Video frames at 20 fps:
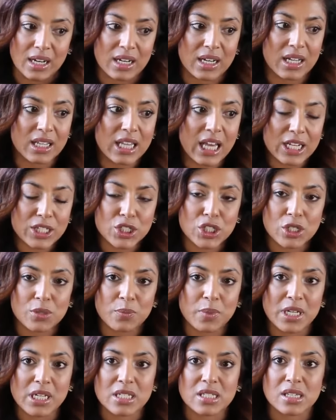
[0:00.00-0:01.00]

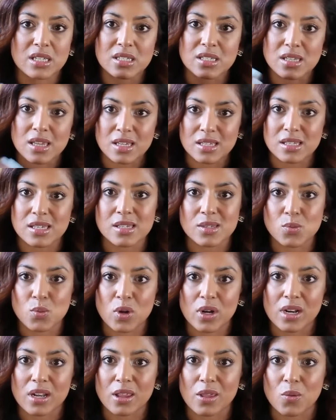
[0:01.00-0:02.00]
collection pieces, this is
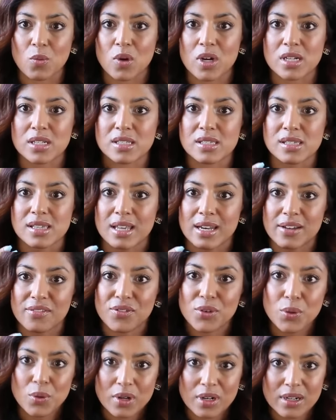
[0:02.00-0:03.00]
one of the ones that
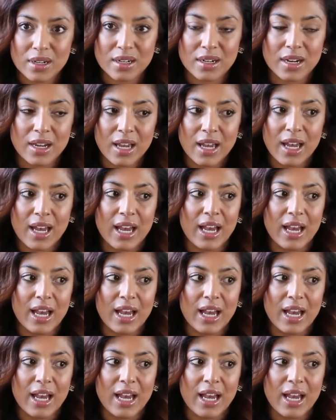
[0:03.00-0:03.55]
if you are